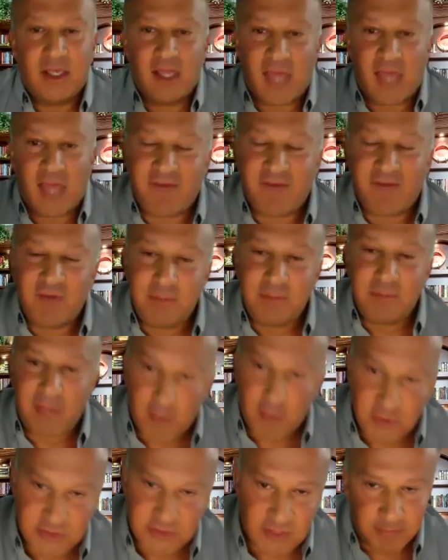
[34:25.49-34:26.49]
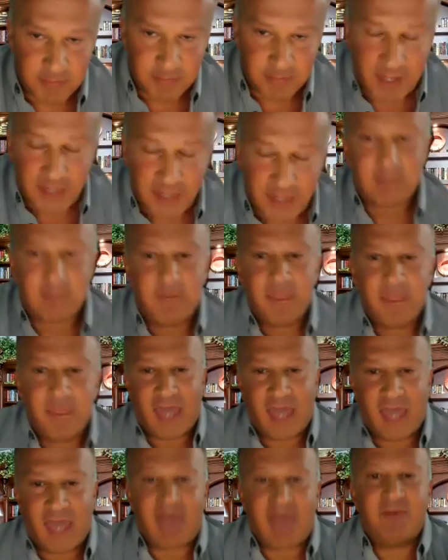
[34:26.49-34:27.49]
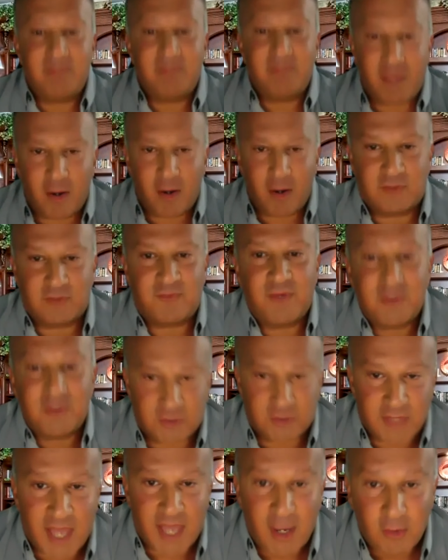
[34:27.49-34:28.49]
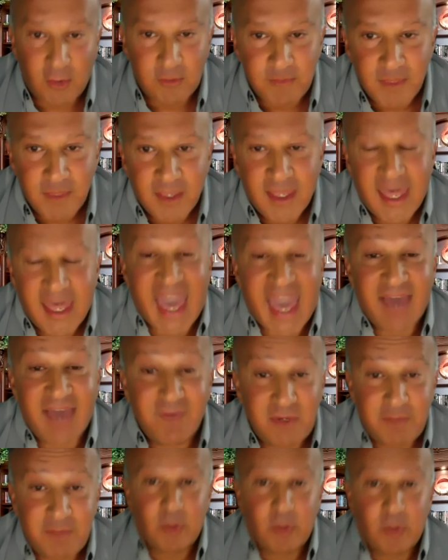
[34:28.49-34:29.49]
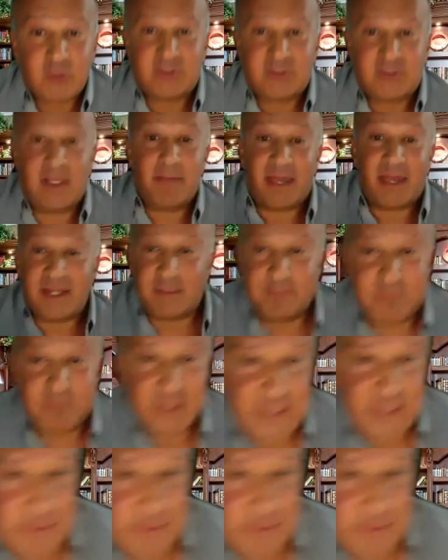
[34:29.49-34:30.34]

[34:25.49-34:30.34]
every marriage that made it, every marriage that fizzled out, every person that made it big in